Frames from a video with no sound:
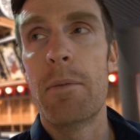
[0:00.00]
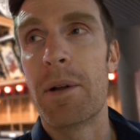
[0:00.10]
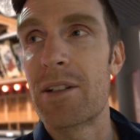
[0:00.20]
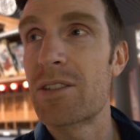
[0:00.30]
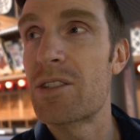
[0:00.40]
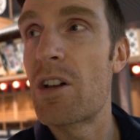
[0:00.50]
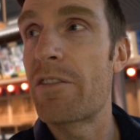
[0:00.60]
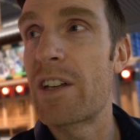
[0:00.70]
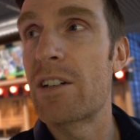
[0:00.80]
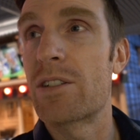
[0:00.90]
But there's
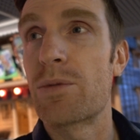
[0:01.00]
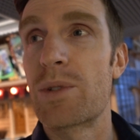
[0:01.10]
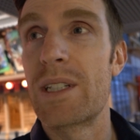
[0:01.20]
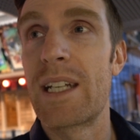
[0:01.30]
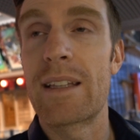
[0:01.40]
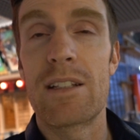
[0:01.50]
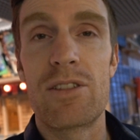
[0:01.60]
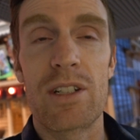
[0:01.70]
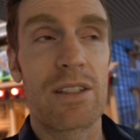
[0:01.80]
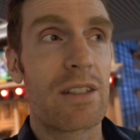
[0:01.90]
enough here to really get the
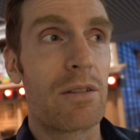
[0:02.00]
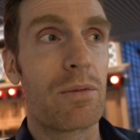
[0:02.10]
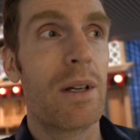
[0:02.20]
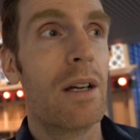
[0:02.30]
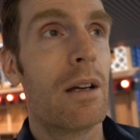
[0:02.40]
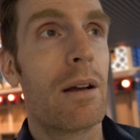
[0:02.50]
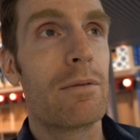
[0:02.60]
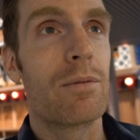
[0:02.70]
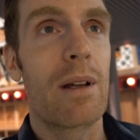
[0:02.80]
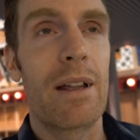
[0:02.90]
gist,
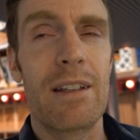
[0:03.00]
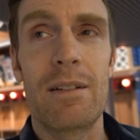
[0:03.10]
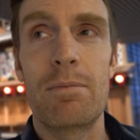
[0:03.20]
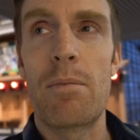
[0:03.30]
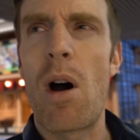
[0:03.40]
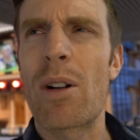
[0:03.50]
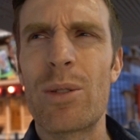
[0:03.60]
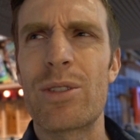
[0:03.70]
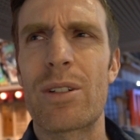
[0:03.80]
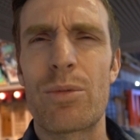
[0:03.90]
and the
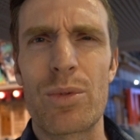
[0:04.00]
models are